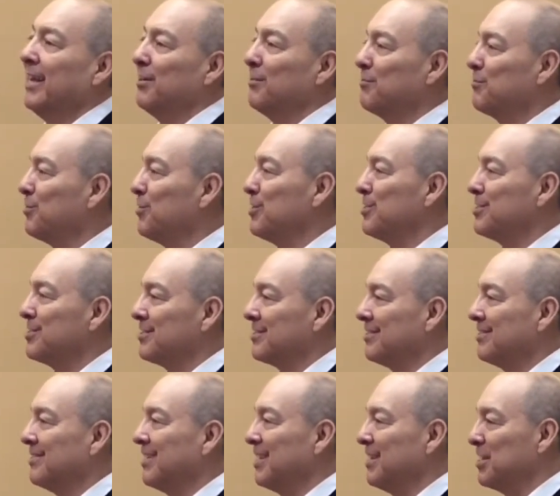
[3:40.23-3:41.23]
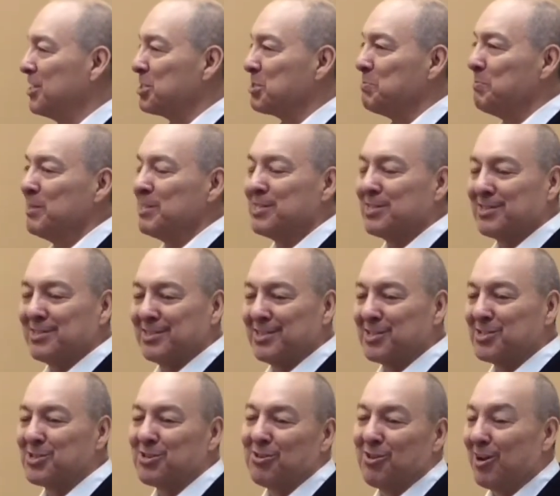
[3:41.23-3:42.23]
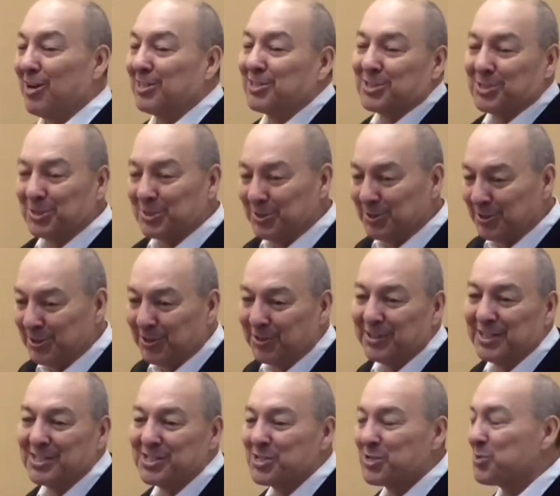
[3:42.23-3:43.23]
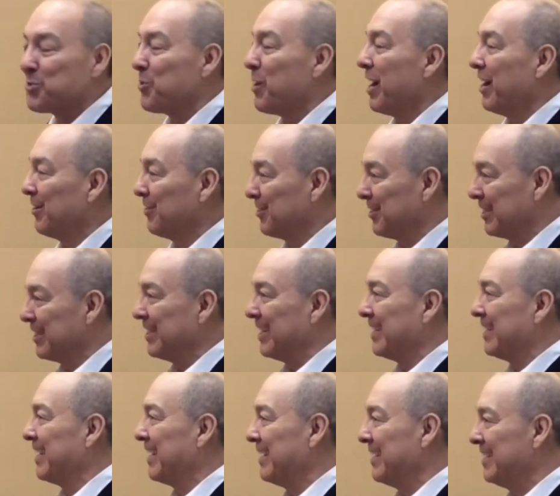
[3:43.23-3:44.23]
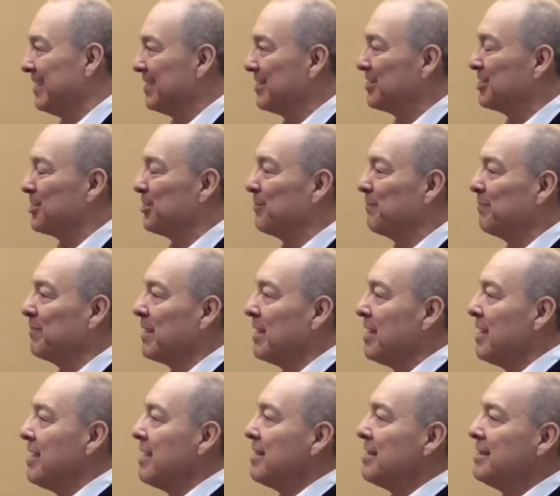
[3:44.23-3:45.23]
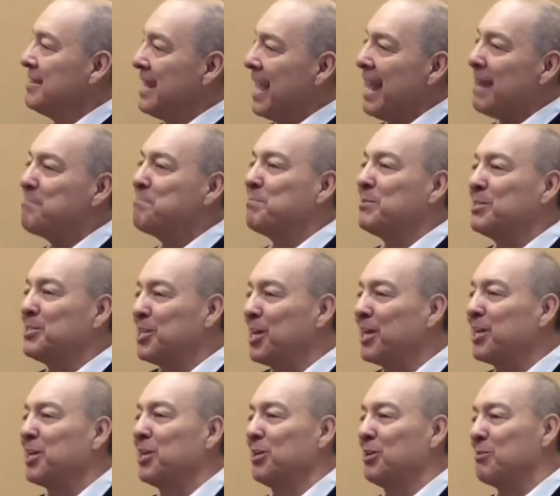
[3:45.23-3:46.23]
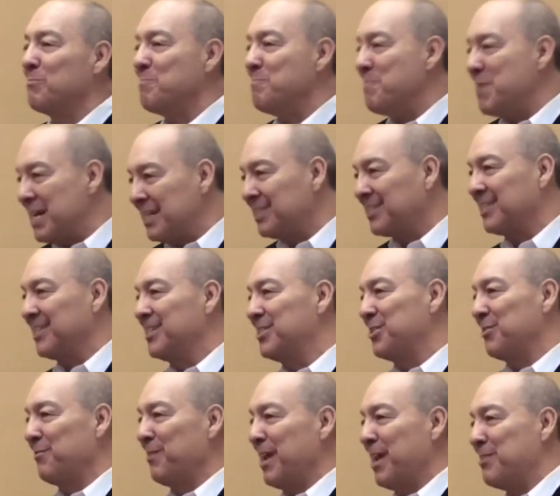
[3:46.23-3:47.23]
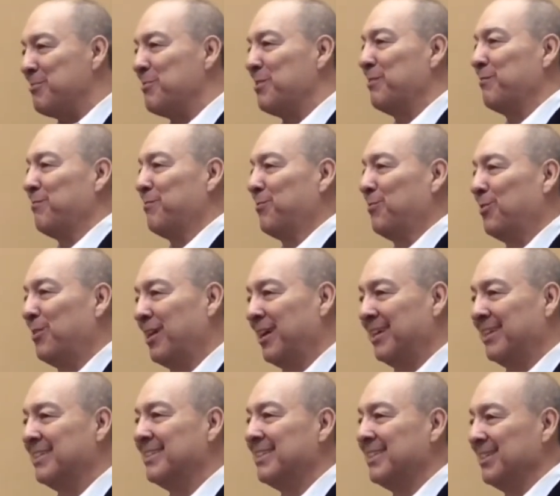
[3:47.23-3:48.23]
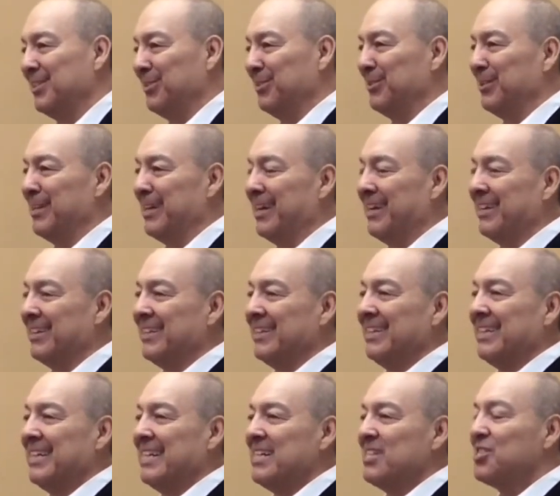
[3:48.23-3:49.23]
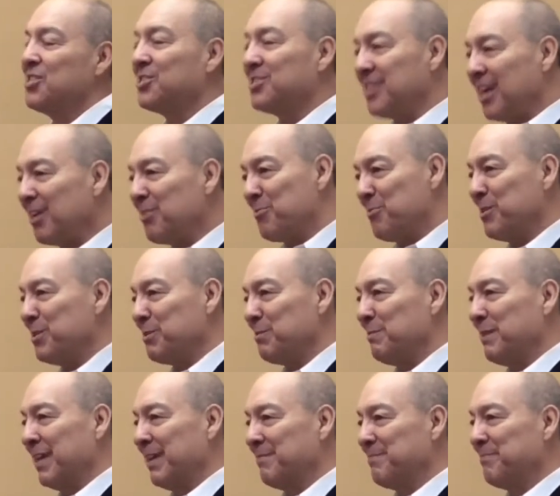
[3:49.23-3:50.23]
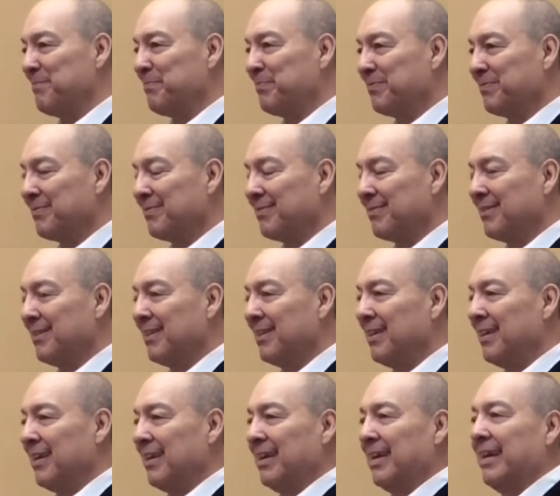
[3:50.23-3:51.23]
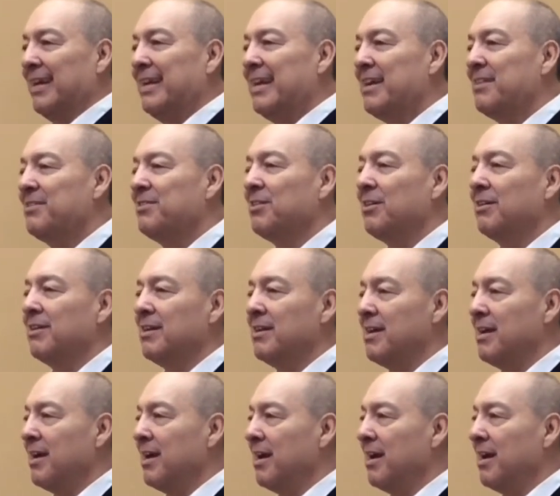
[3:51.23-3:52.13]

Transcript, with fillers: And of course, they dismissed this lawsuit or this trial thing that they needed to. That particular message of Henry Ford, Julia, stuck with me and I thought,